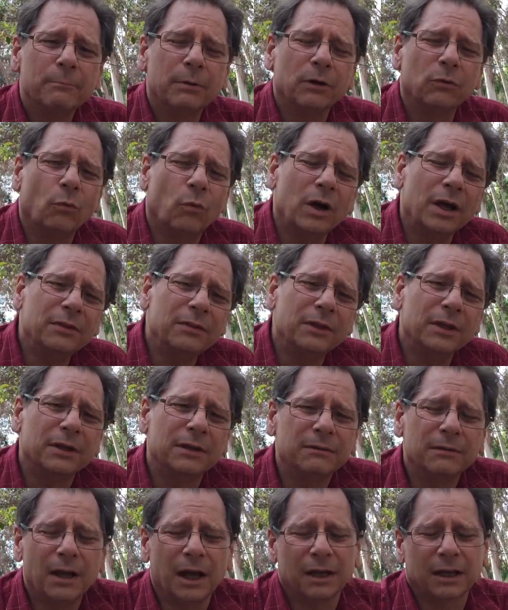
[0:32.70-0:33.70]
But
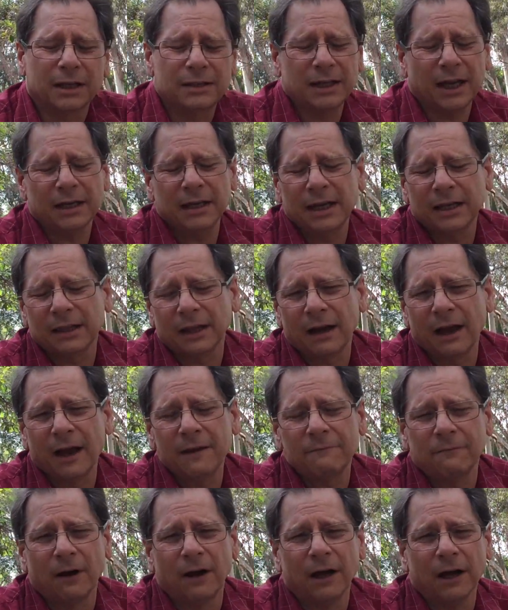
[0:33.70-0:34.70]
a technique that
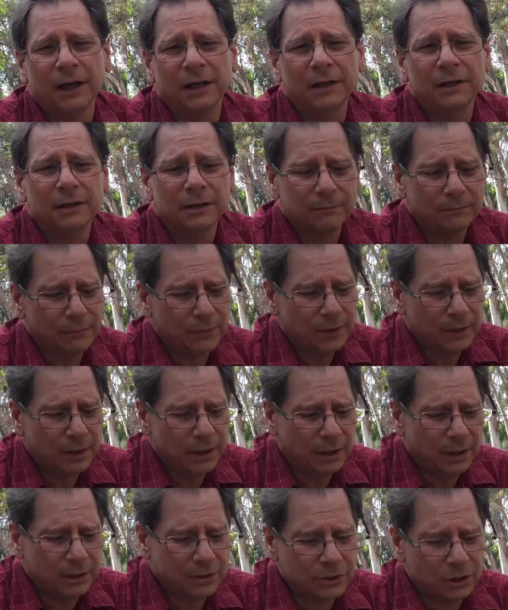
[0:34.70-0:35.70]
I find
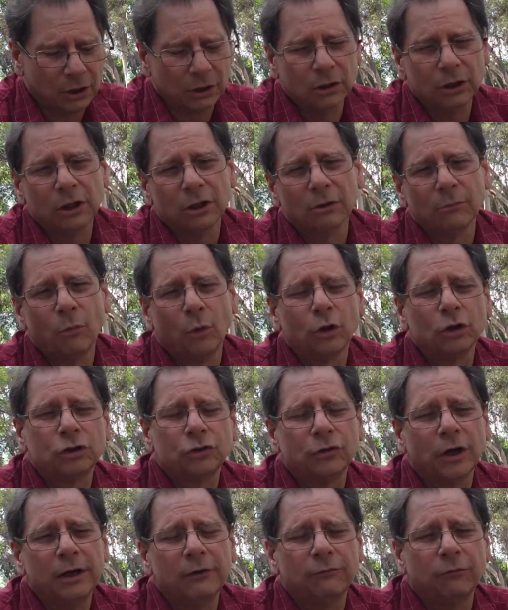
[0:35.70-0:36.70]
that's a little more
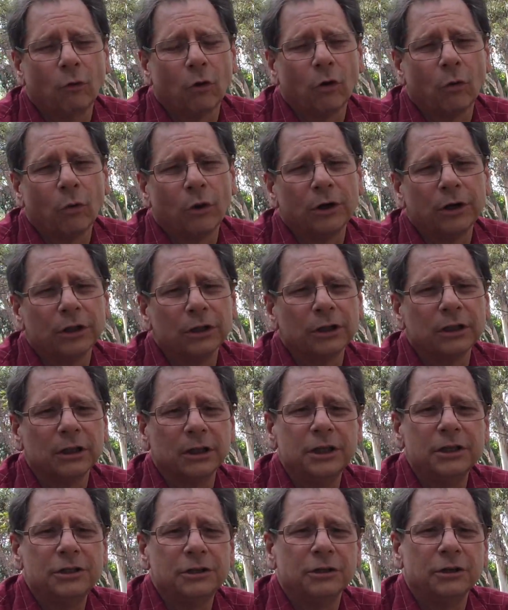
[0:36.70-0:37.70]
straightforward, a
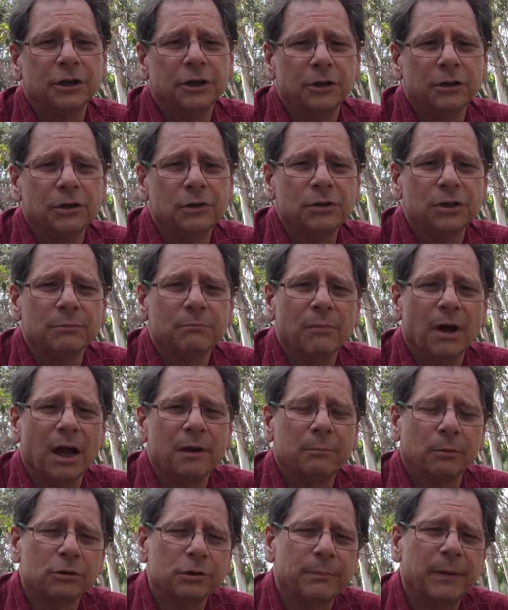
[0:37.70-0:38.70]
little easier to use in
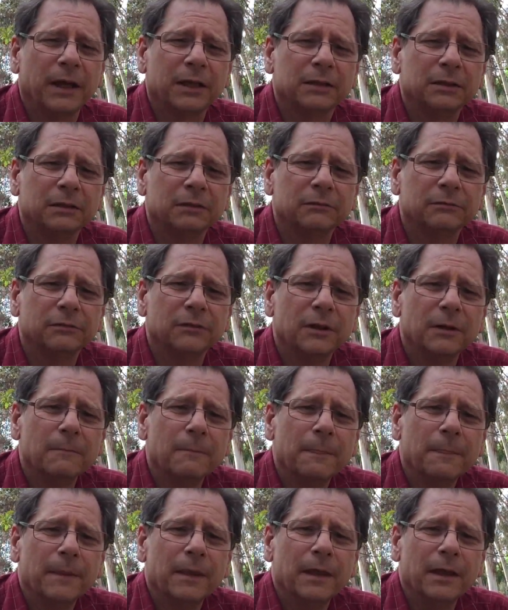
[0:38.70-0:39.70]
my perspective,
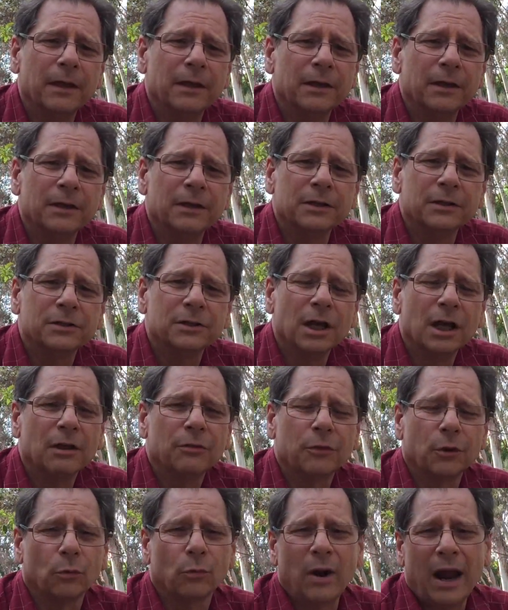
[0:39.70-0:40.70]
is
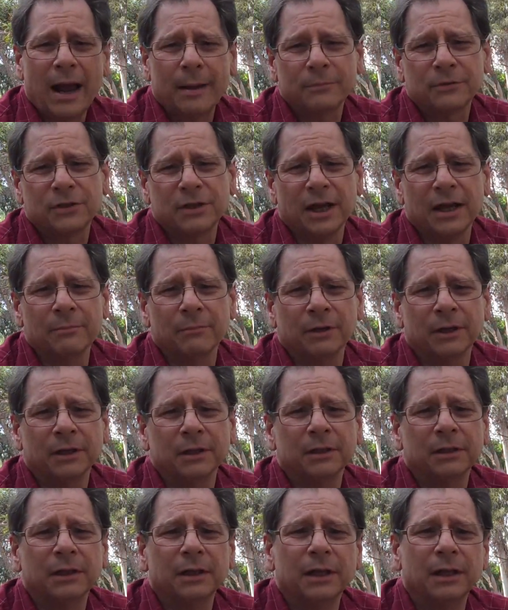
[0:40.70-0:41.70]
the wrap
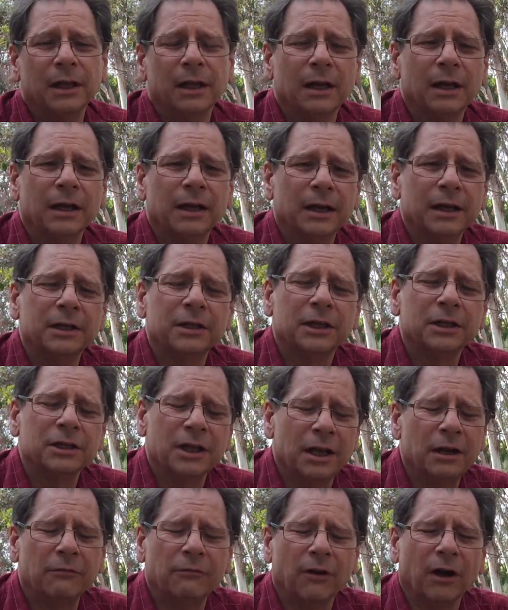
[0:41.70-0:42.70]
statement in
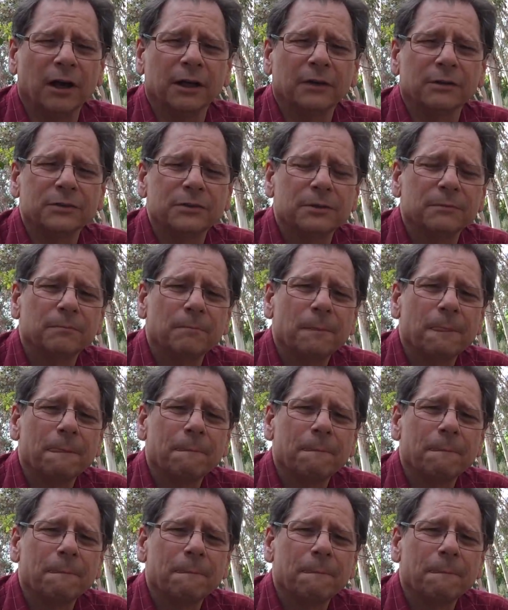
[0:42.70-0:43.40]
container files.